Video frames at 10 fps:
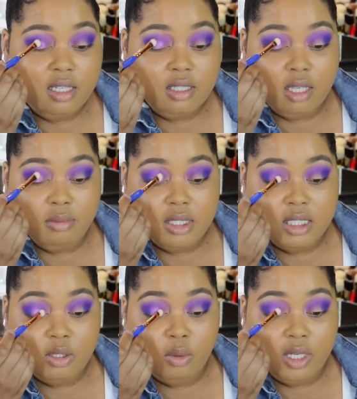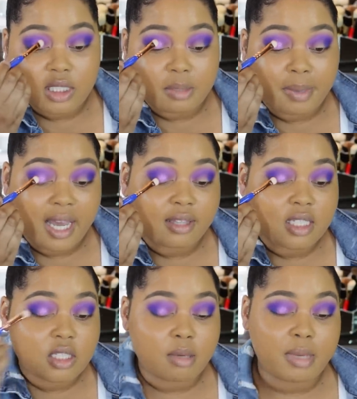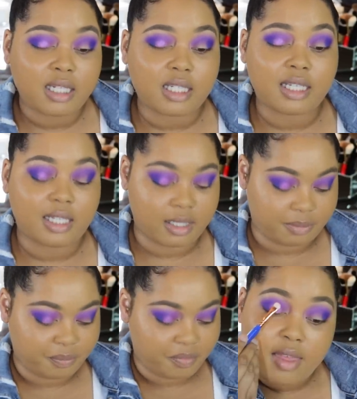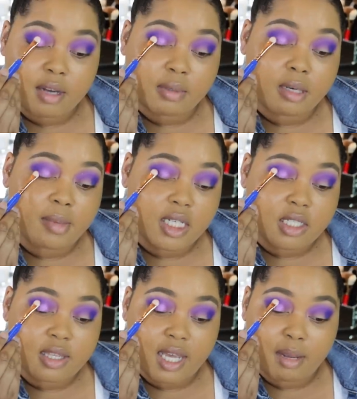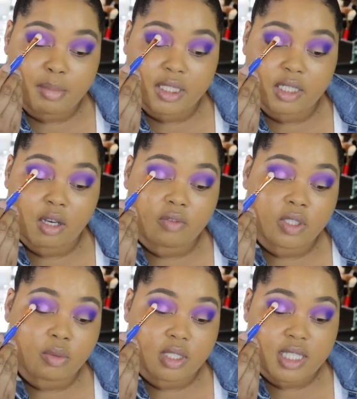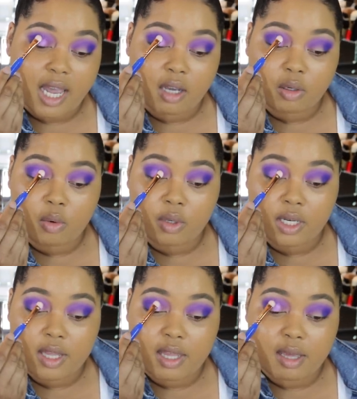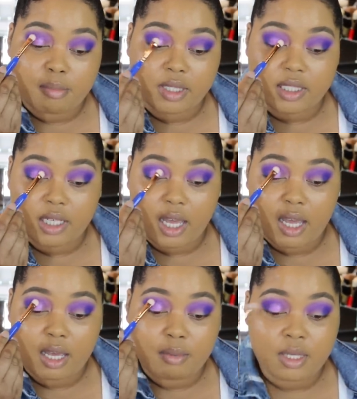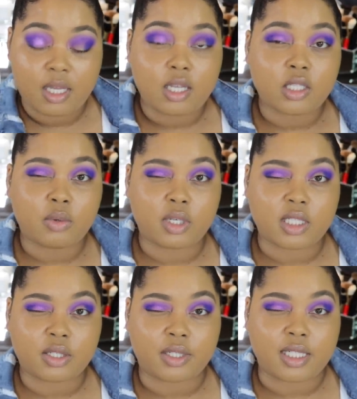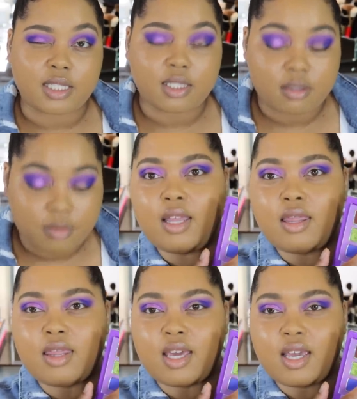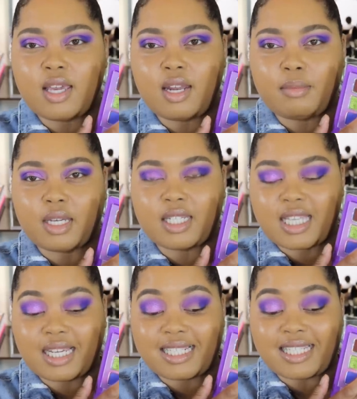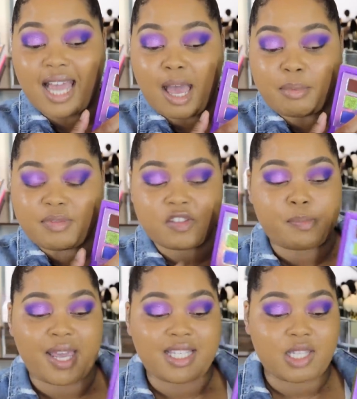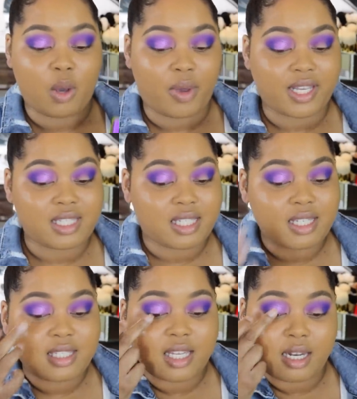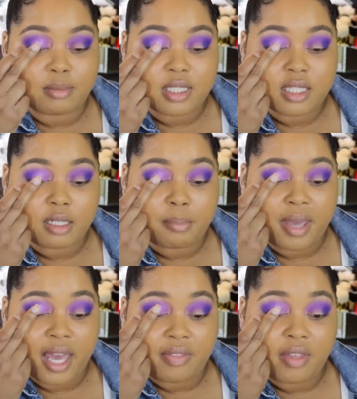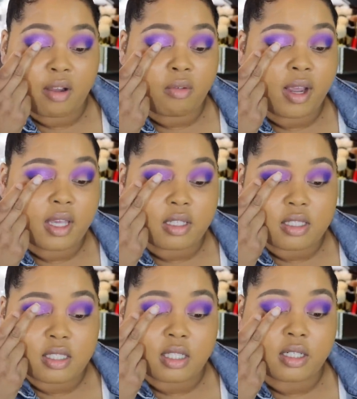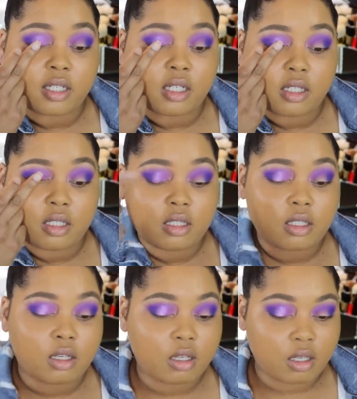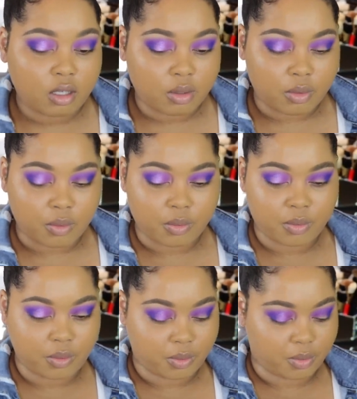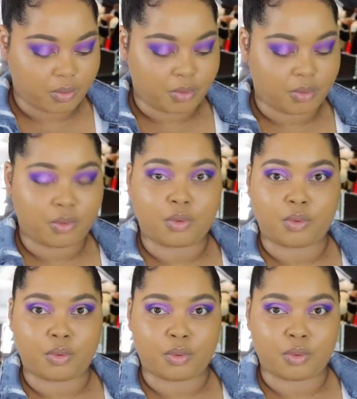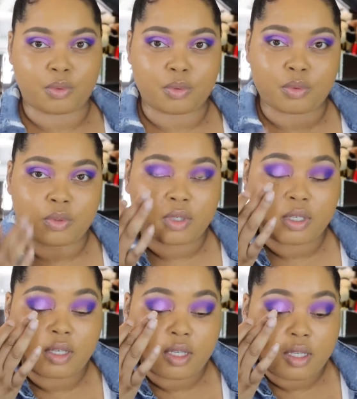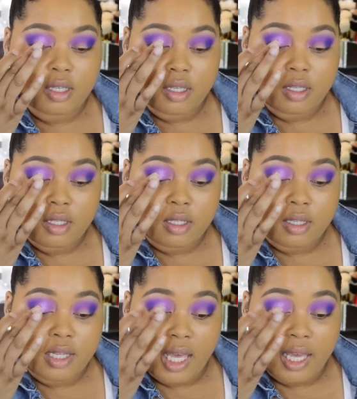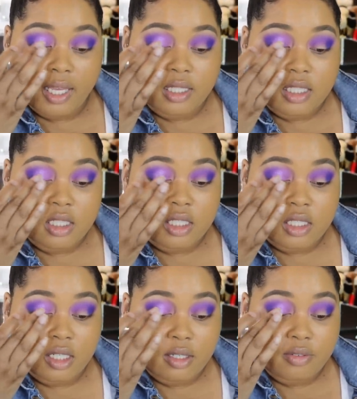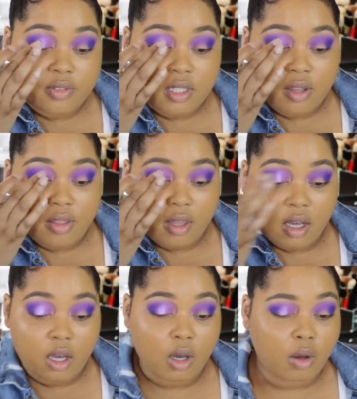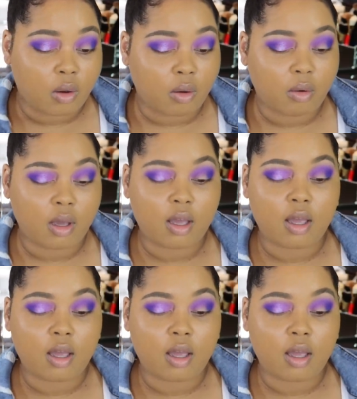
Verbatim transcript: So I'm just going to pat this on my lid. then I'm gonna make sure that I blend it over towards the outer corner and then blend it up towards the crease. And then I'm going to take a dab of Space Oasis and I'm just going to pat that right in the center here. Ooh. That shift though.